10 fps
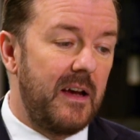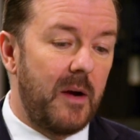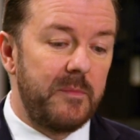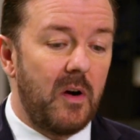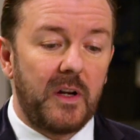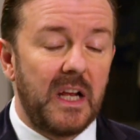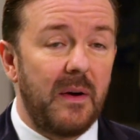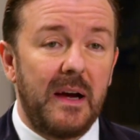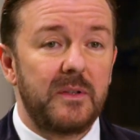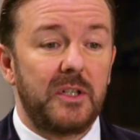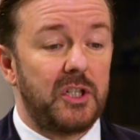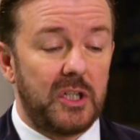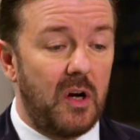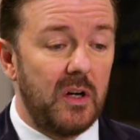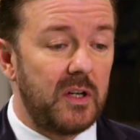I'm not going to go out to
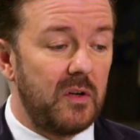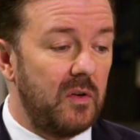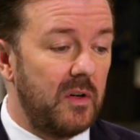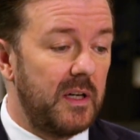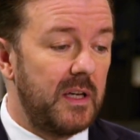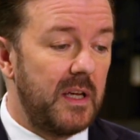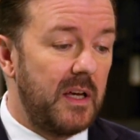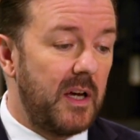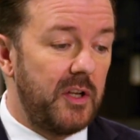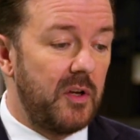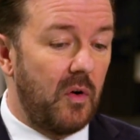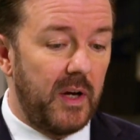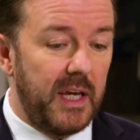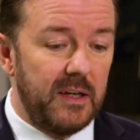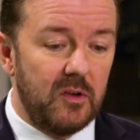shock or
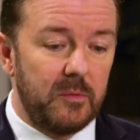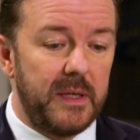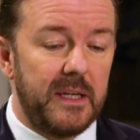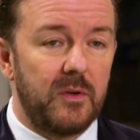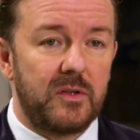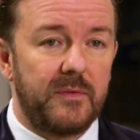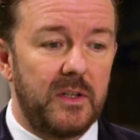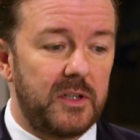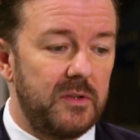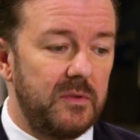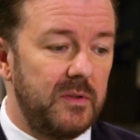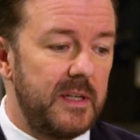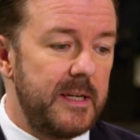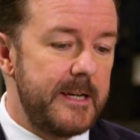annoy or be controversial.